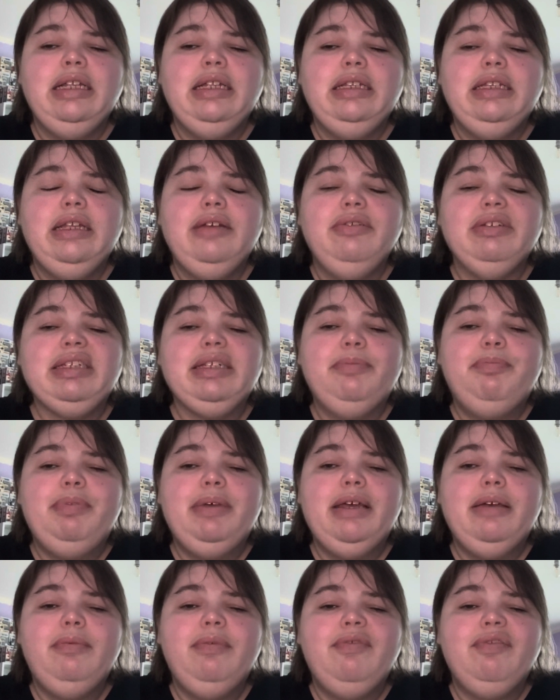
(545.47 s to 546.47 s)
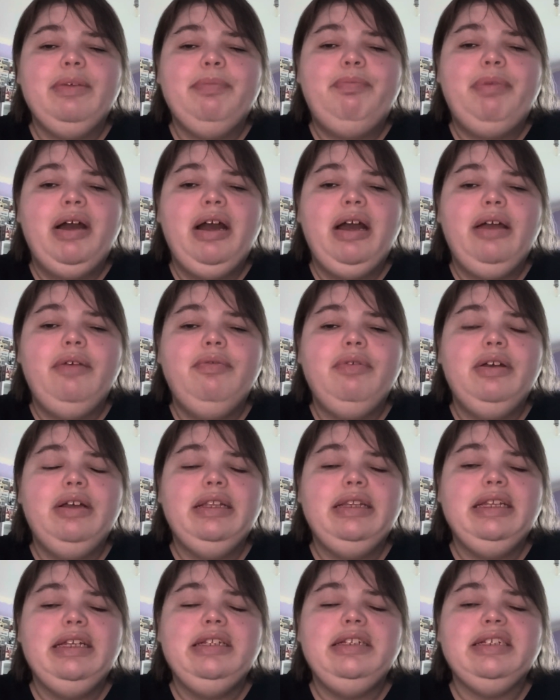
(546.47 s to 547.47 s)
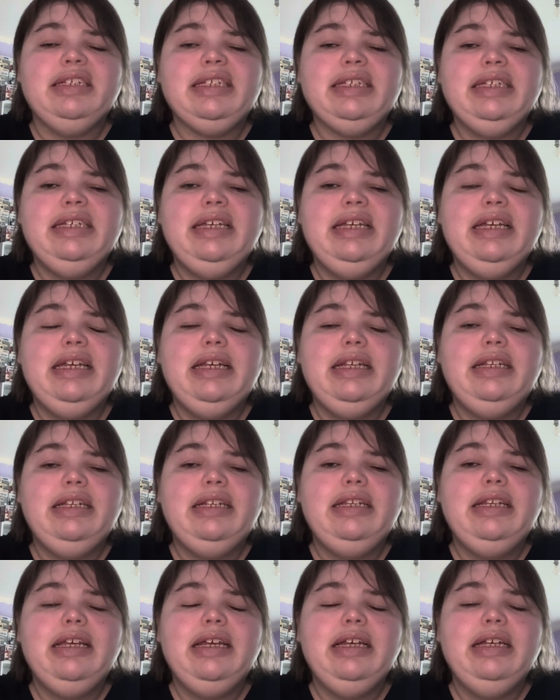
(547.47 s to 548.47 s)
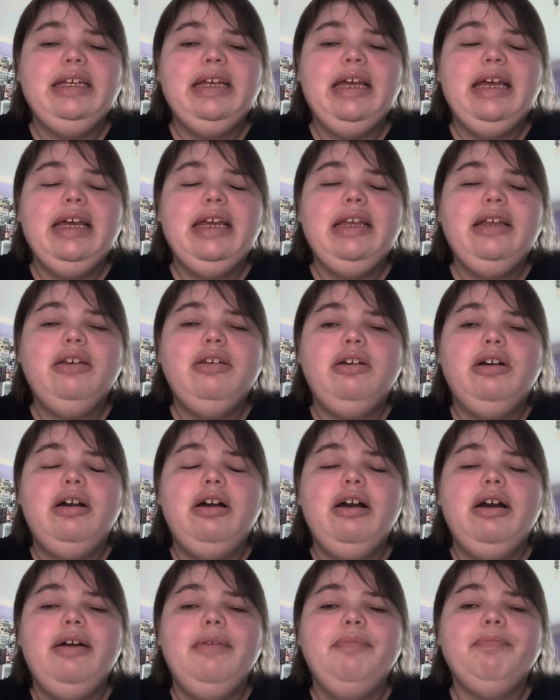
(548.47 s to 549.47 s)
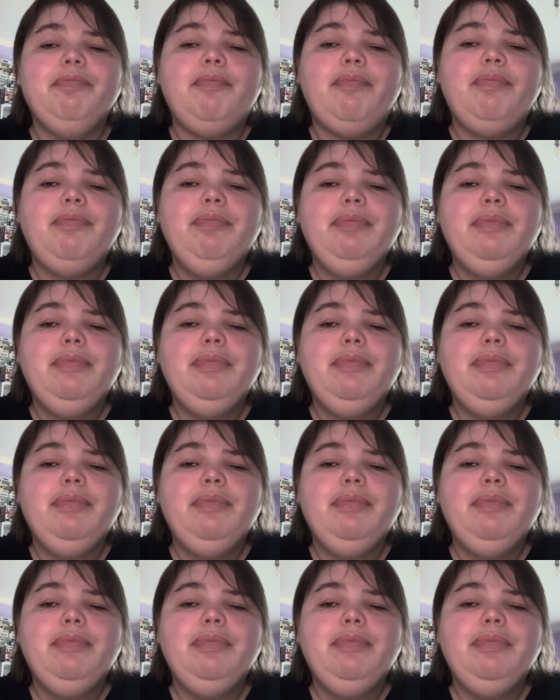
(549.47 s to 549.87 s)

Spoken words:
there was a bit with the pirate leader's kid in it again.